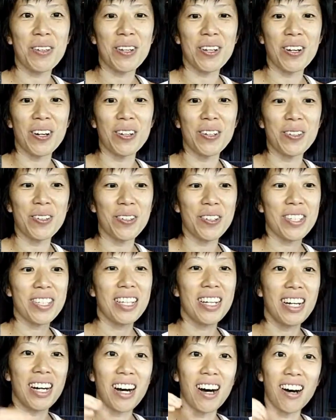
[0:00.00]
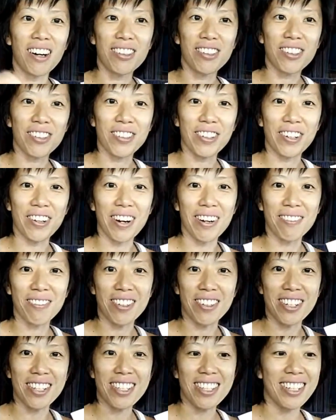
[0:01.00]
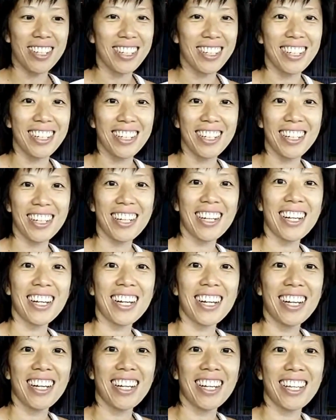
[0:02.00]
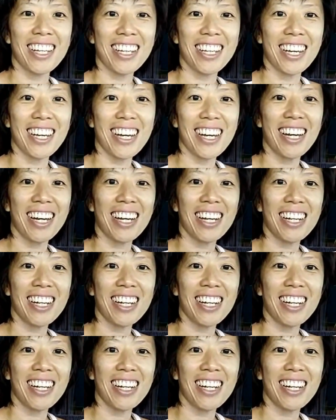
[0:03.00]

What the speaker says: goes onto the ground first? Yeah.